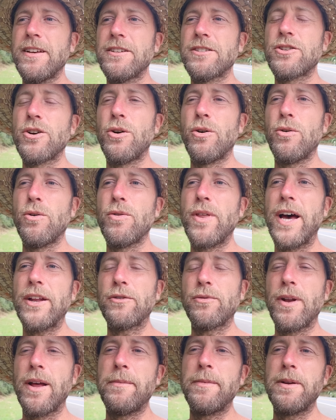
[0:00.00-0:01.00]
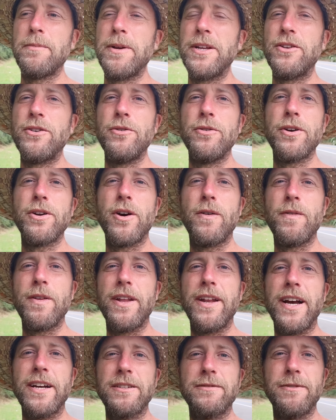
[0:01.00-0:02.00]
so that's what I'm going to be doing over
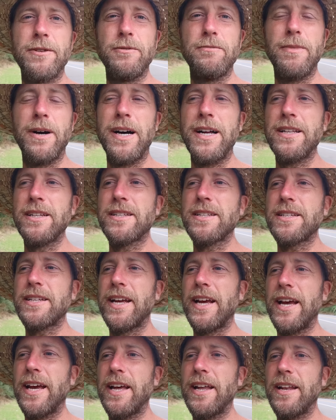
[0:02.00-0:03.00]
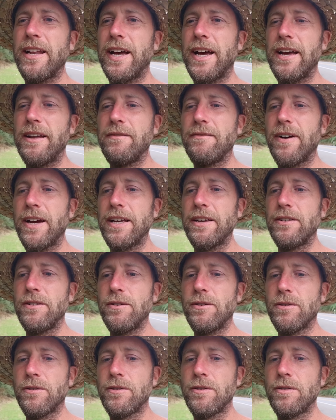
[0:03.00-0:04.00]
the next few months. And I invite
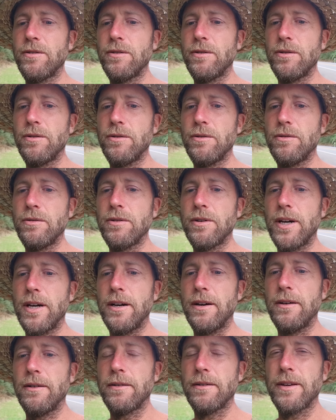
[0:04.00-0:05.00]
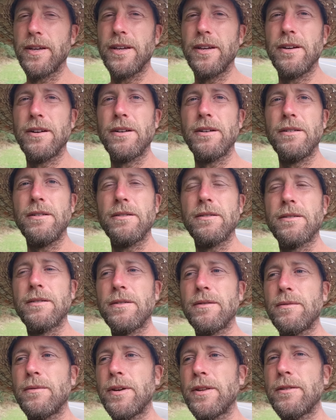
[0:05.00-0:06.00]
you to uh, hear
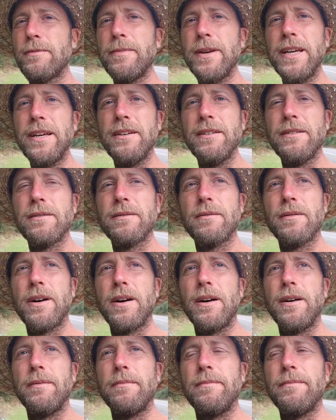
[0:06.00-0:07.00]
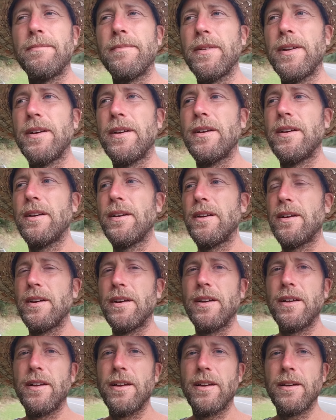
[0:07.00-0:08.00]
with me. Um,
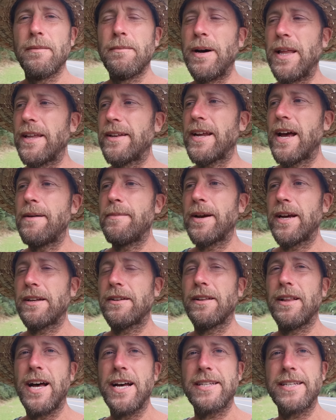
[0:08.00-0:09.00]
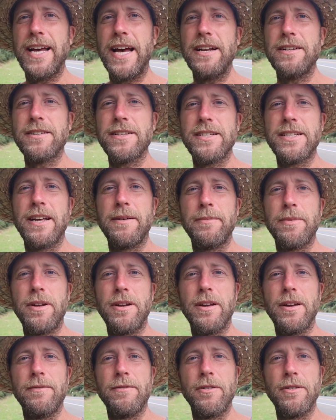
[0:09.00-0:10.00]
by the time I get to Los Angeles, I'm going
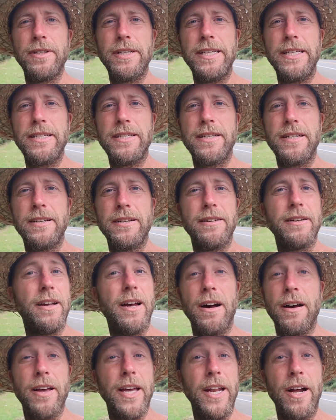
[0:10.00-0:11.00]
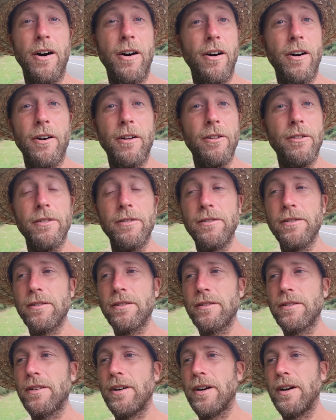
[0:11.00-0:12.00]
to have released it all
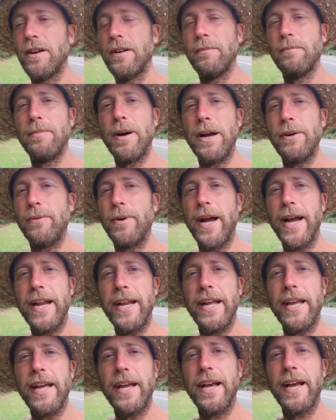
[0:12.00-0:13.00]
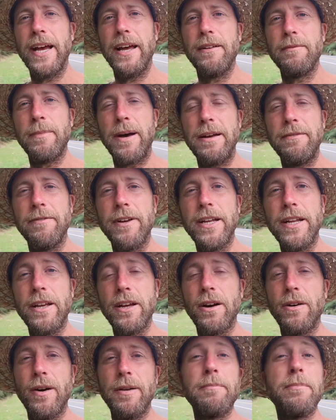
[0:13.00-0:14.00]
um, by writing and by
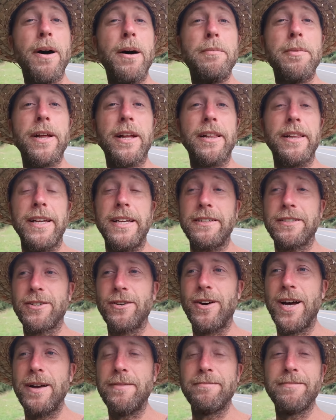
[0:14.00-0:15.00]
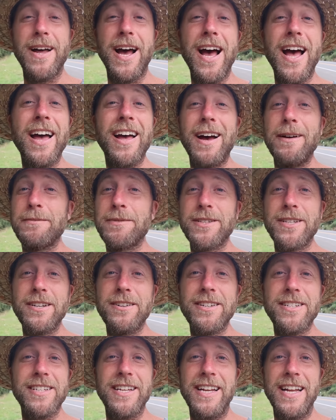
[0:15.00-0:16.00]
video and publicly. So I'm not, I'm
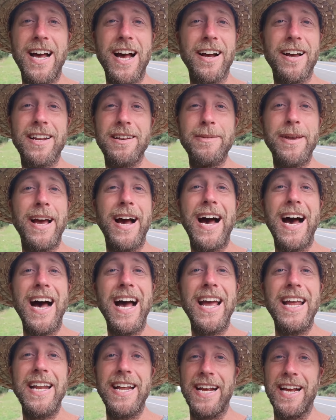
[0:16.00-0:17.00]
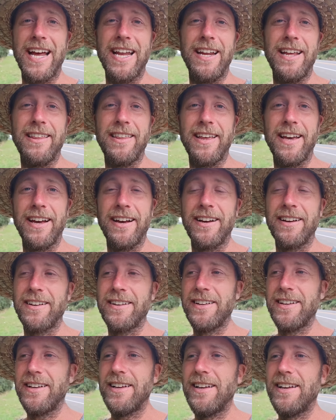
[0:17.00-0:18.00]
seriously not going to be hiding anything.
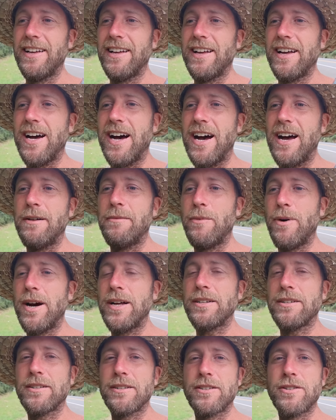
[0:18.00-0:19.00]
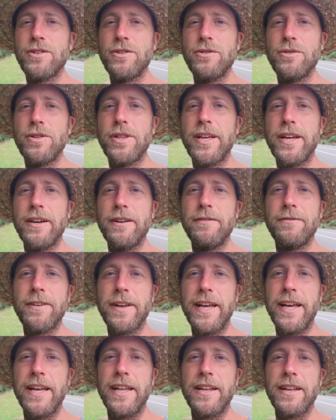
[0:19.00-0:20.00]
I want to live
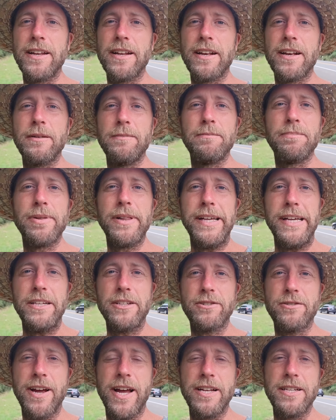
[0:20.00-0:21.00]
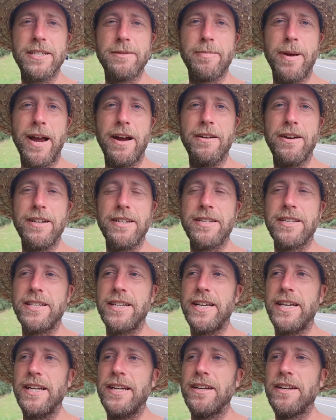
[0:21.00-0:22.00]
in complete
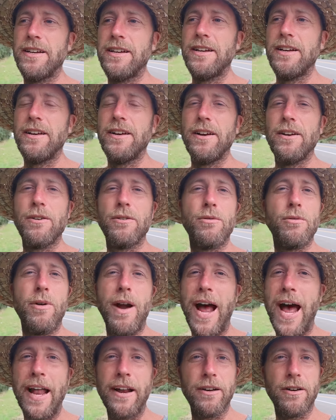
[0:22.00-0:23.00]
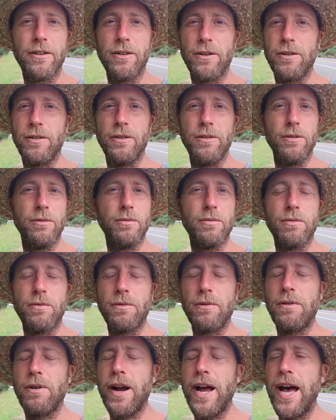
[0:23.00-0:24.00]
transparency radical,
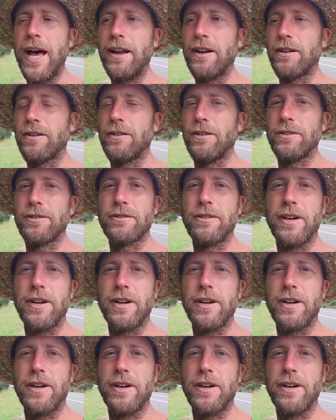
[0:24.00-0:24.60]
radical